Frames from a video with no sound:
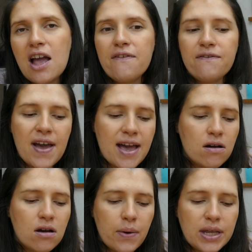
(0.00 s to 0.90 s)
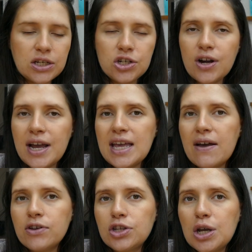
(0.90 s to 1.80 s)
They are going to try and
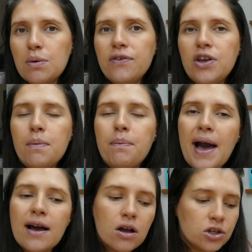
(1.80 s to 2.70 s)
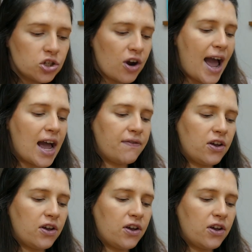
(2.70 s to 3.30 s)
get the two of you back on track.